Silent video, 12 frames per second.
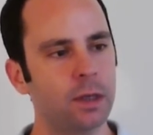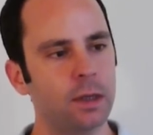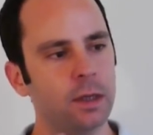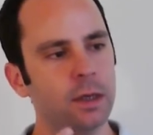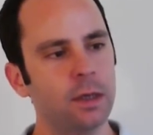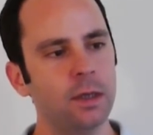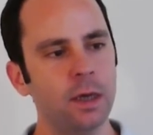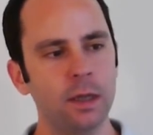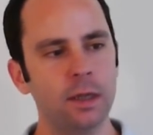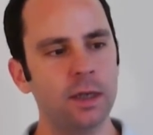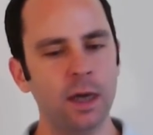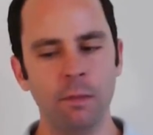still seeing the
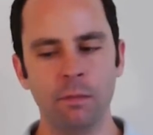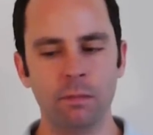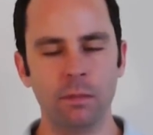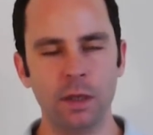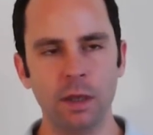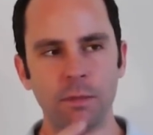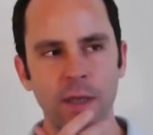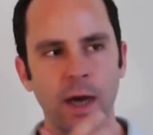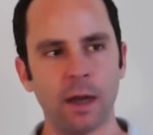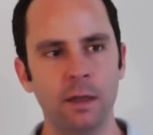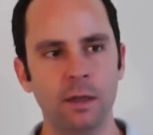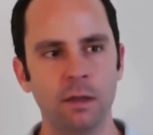same
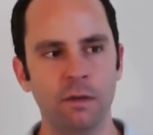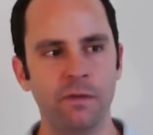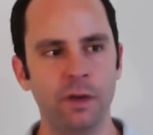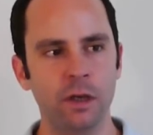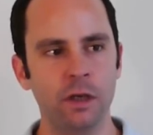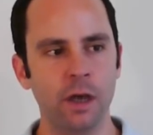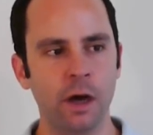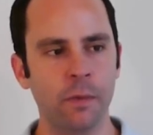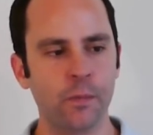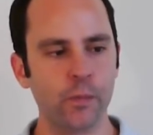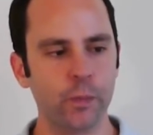tannins in the finish now.